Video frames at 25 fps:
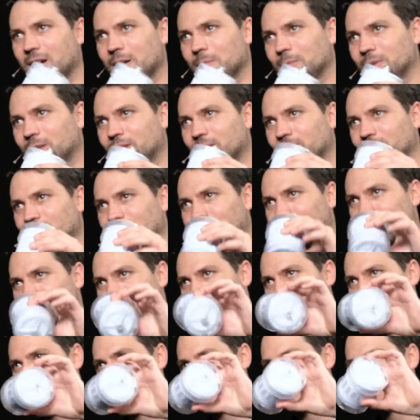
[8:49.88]
you can do
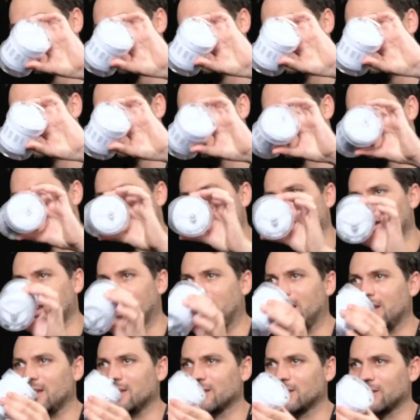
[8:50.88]
360s and
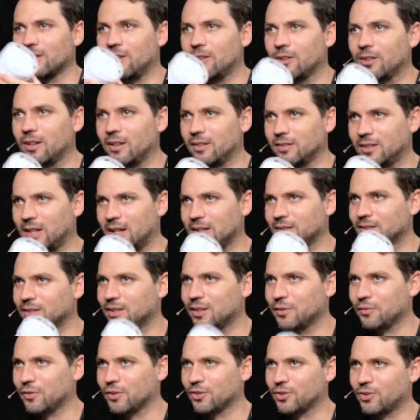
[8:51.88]
180s and all kinds of
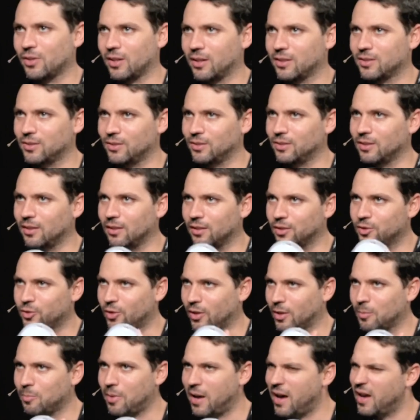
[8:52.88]
different tricks using this
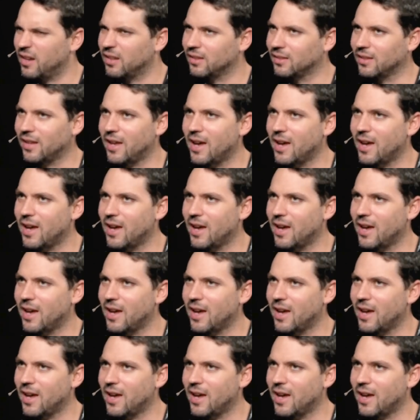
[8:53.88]
trick pad in the